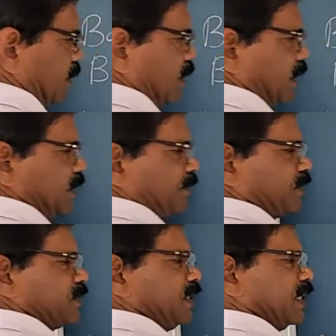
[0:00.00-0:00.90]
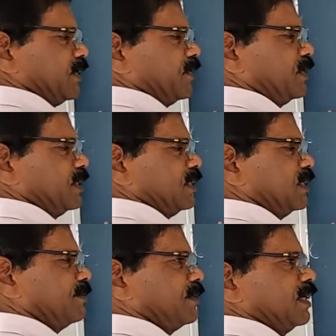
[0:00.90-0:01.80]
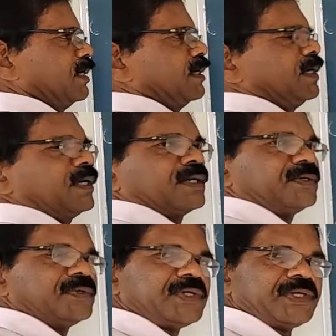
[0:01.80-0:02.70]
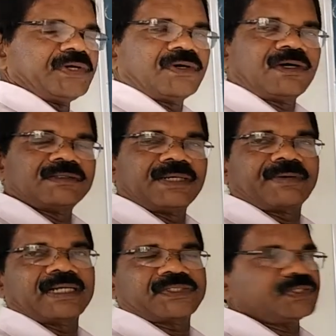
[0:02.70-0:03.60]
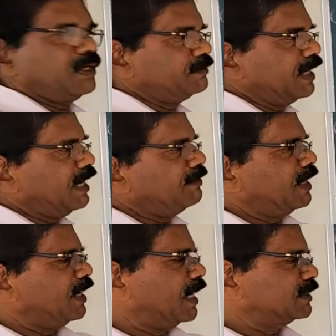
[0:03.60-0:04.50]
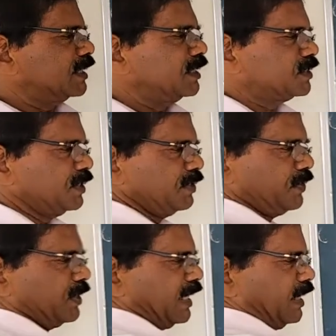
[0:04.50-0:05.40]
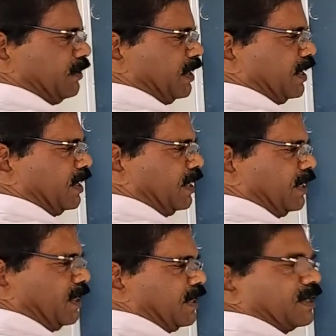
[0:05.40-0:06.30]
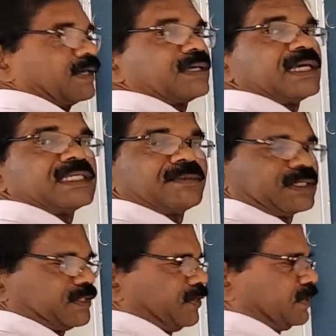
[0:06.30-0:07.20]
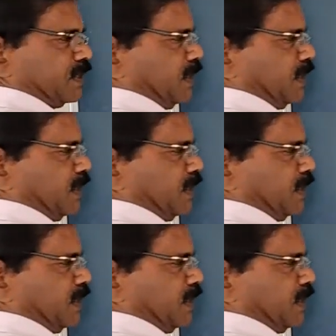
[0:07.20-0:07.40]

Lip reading: H positive ion is the mild beauty of the function of the mild acid is to give H plus ion.